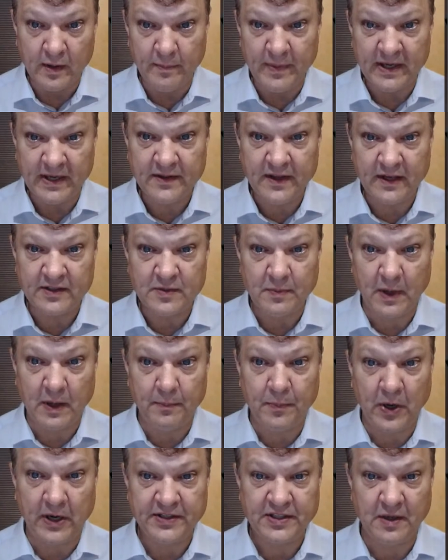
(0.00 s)
of the big things
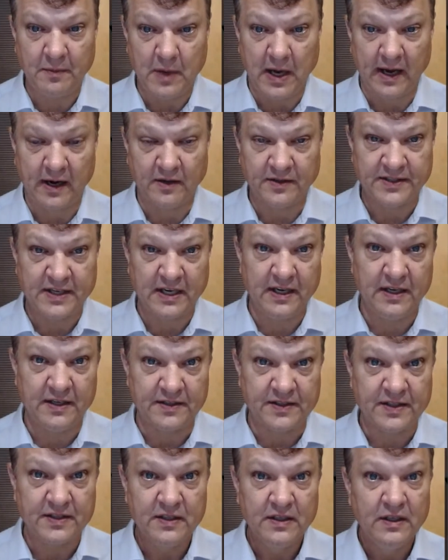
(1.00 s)
about pricing models
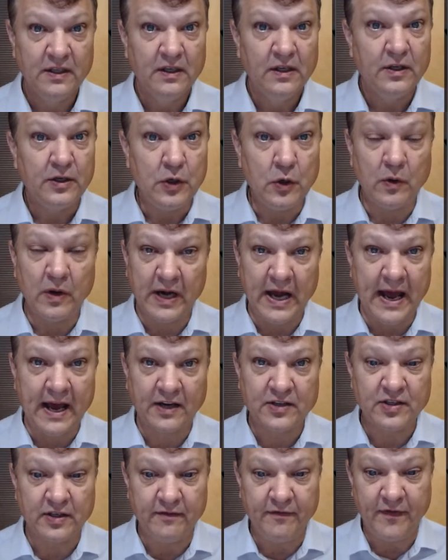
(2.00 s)
is you can
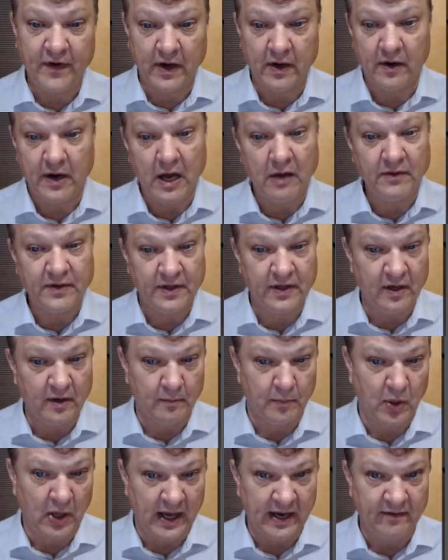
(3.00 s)
actually figure out the
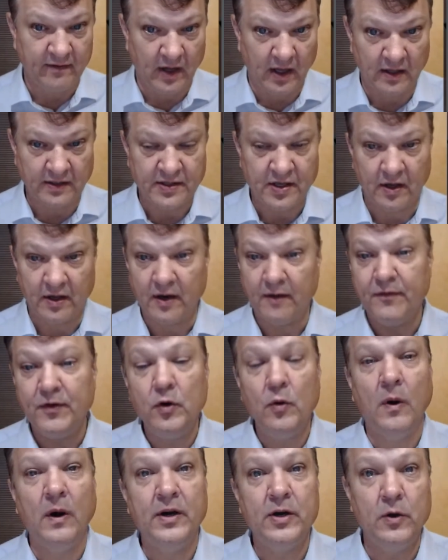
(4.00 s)
implied volatility. If
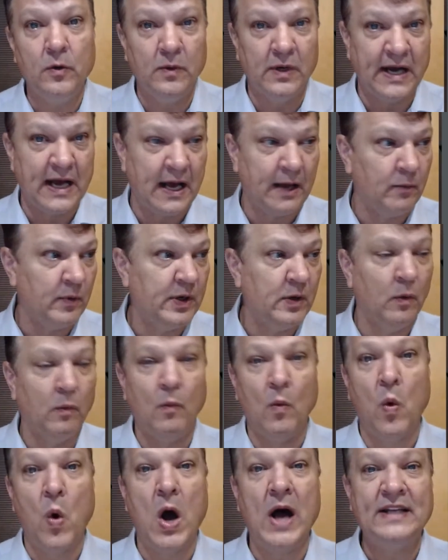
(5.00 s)
you and I, we
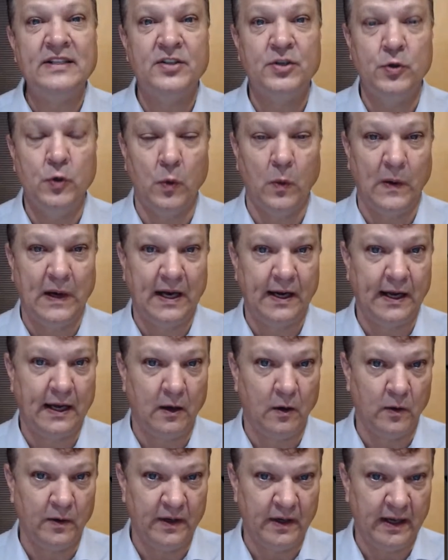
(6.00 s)
don't want to go on
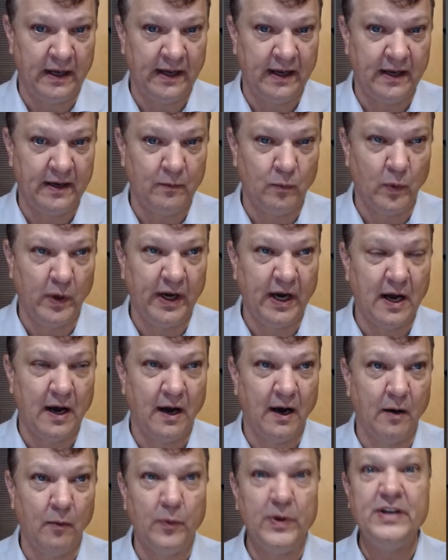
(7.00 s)
out and we
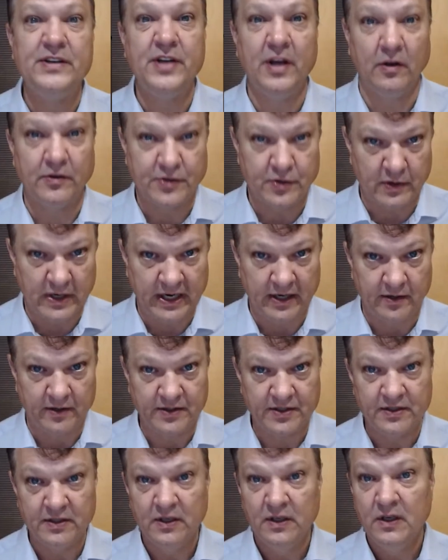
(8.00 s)
are retail
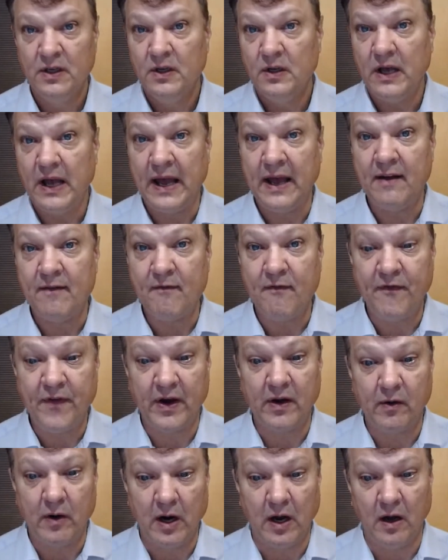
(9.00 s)
traders and
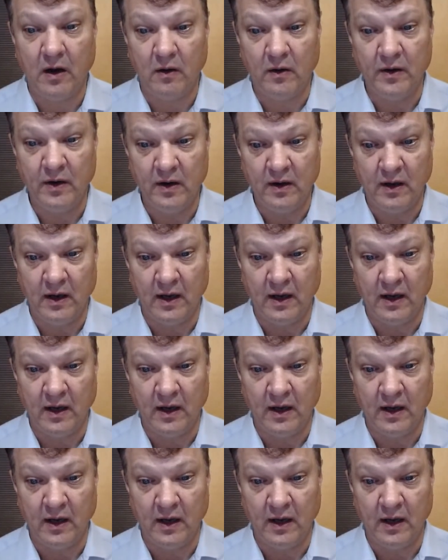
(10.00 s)
figure out,